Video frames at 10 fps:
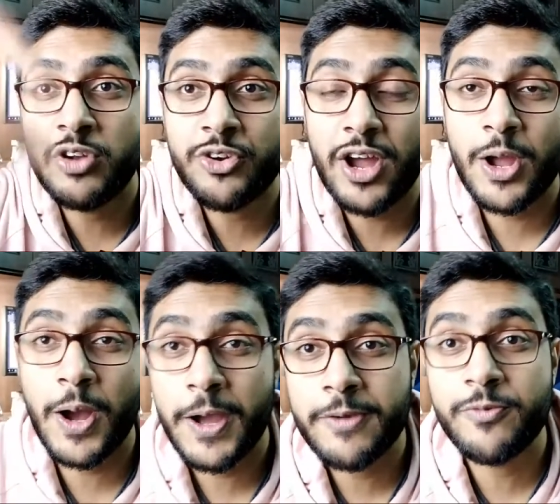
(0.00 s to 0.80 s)
try.
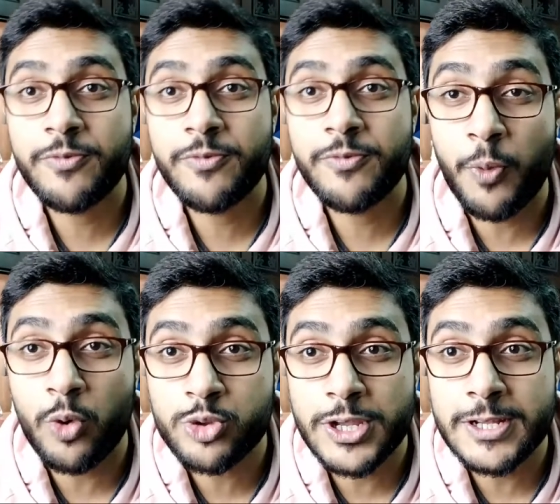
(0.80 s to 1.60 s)
I will be
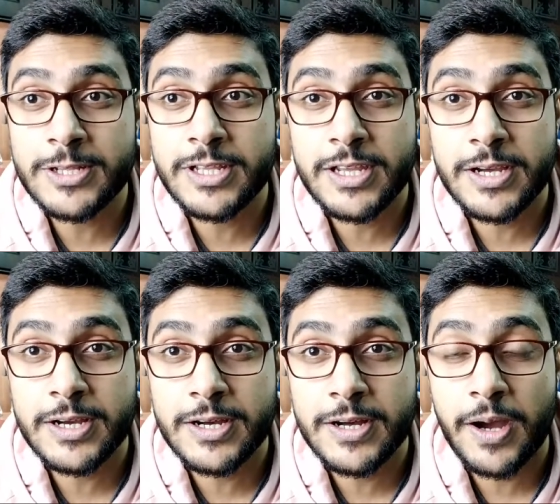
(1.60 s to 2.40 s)
posting the
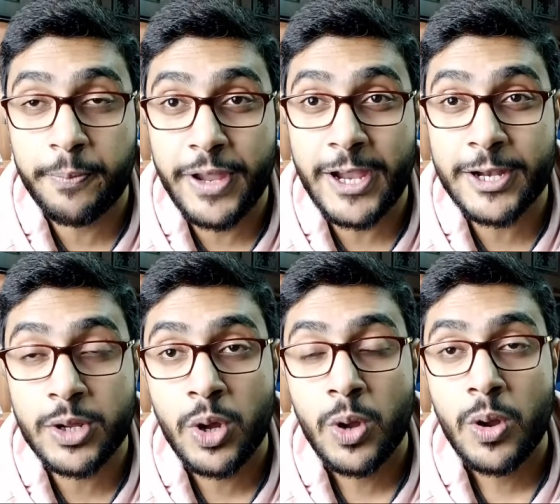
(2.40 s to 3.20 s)
uh, update.
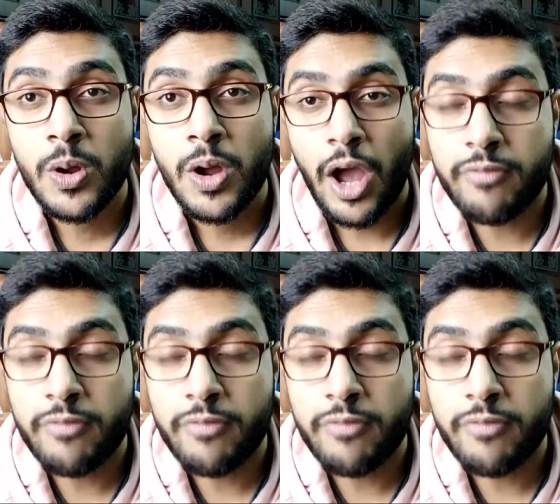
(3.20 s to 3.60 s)
I